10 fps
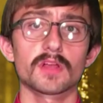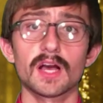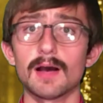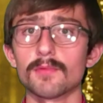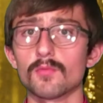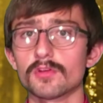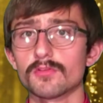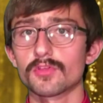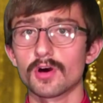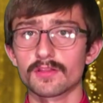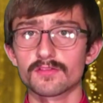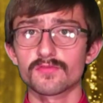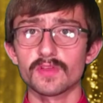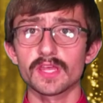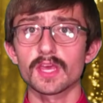comment what you thought of
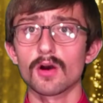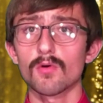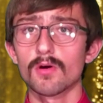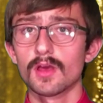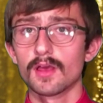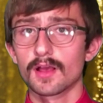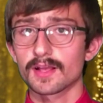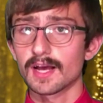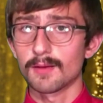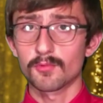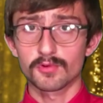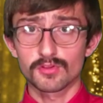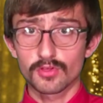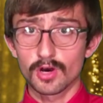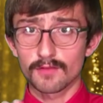this video. Comment what
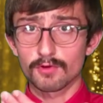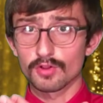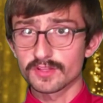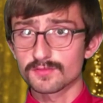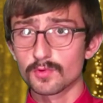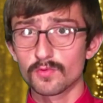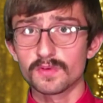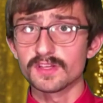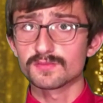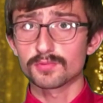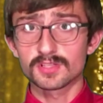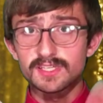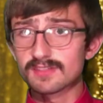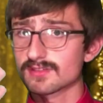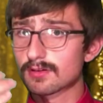you thought of all these movies.
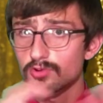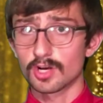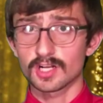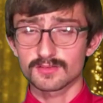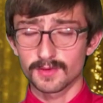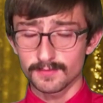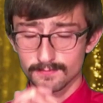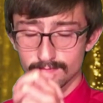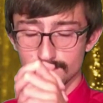Please talk to me.